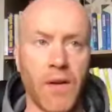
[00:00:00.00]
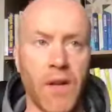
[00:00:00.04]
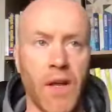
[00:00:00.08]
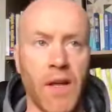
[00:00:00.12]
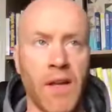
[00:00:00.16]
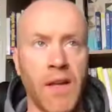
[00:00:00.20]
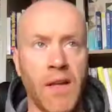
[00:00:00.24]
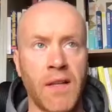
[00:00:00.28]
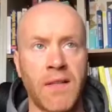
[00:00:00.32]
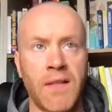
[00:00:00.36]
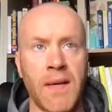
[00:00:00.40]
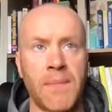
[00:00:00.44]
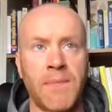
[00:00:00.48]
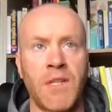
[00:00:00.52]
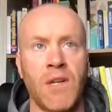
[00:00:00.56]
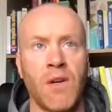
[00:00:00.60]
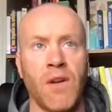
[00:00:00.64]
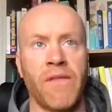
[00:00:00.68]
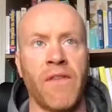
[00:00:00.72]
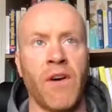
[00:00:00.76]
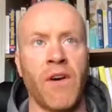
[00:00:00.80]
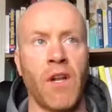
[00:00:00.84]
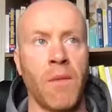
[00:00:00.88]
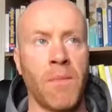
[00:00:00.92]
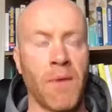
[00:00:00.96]
and it's absolutely
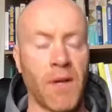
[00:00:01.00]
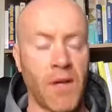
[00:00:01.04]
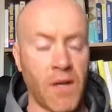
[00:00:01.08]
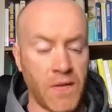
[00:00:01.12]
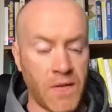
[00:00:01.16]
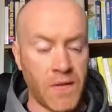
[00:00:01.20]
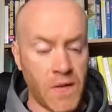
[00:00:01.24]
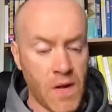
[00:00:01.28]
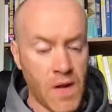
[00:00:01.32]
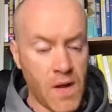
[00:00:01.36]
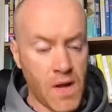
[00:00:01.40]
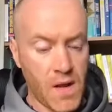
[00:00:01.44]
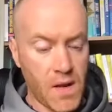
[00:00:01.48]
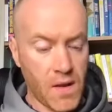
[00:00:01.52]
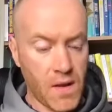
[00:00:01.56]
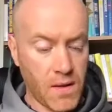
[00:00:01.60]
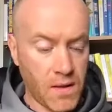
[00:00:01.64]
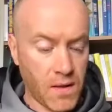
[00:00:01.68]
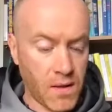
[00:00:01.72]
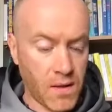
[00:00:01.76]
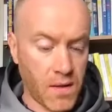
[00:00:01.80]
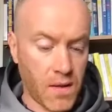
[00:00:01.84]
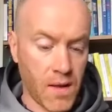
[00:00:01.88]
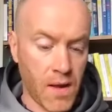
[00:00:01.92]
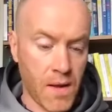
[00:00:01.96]
vital, because
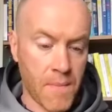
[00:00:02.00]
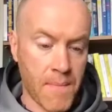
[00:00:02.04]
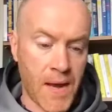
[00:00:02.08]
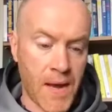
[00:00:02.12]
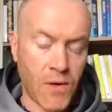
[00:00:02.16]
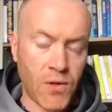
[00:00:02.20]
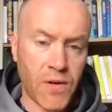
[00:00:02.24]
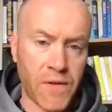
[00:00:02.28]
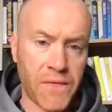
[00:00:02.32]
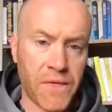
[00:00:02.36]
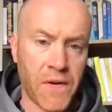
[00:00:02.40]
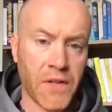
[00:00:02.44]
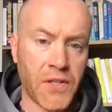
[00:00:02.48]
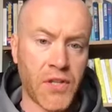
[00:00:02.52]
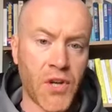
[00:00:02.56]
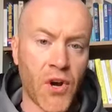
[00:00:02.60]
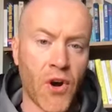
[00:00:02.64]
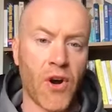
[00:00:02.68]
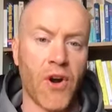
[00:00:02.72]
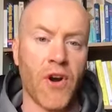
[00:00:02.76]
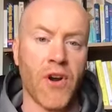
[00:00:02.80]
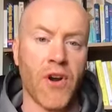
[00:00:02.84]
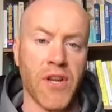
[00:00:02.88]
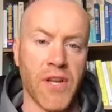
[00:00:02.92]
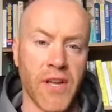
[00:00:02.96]
the amount of
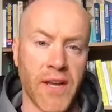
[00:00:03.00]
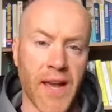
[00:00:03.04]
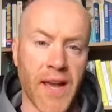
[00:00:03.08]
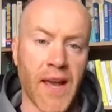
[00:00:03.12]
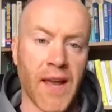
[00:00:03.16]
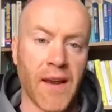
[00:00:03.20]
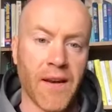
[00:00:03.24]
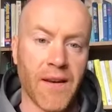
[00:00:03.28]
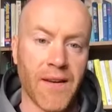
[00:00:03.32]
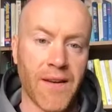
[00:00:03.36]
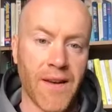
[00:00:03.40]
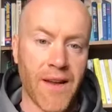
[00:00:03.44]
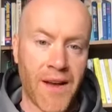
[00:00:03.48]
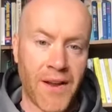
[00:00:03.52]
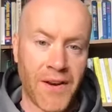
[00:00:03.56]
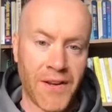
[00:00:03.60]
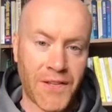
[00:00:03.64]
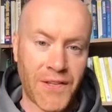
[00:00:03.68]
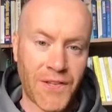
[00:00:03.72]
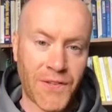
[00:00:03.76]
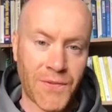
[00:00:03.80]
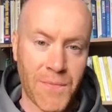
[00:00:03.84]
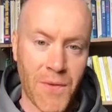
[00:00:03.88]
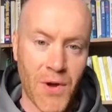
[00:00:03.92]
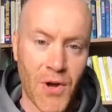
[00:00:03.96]
return you get on a
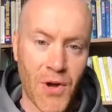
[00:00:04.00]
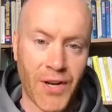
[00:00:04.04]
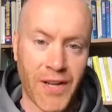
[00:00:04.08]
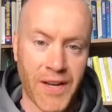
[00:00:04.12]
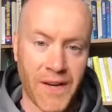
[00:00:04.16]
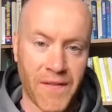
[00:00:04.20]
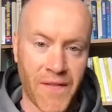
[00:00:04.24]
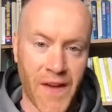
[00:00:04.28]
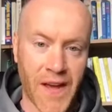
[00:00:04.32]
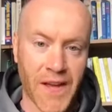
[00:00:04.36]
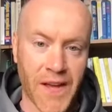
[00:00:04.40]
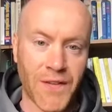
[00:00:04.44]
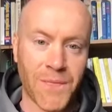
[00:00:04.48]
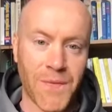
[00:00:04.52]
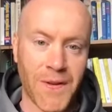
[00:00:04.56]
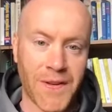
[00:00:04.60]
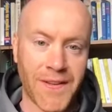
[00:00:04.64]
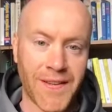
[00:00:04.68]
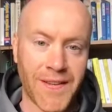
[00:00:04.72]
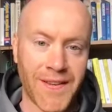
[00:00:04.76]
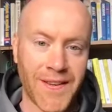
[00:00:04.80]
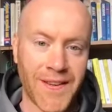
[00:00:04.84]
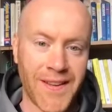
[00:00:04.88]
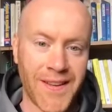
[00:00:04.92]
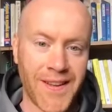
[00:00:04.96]
small
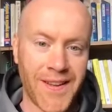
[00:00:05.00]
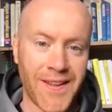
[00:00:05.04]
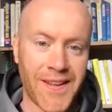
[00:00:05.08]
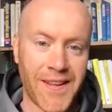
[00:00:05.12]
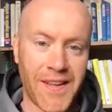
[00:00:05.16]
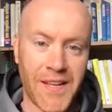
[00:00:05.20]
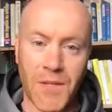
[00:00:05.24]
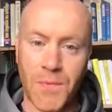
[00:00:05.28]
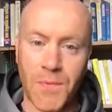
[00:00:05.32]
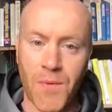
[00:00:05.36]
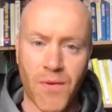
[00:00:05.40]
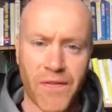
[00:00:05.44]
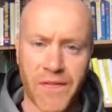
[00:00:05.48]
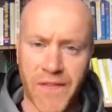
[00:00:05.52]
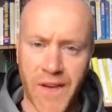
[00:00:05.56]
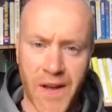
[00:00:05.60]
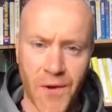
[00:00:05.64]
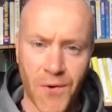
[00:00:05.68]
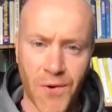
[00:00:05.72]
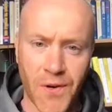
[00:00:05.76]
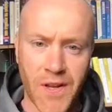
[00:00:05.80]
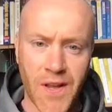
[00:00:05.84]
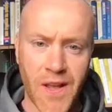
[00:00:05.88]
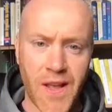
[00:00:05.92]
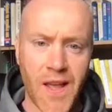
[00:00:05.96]
investment is
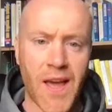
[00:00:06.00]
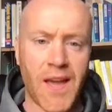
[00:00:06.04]
profound.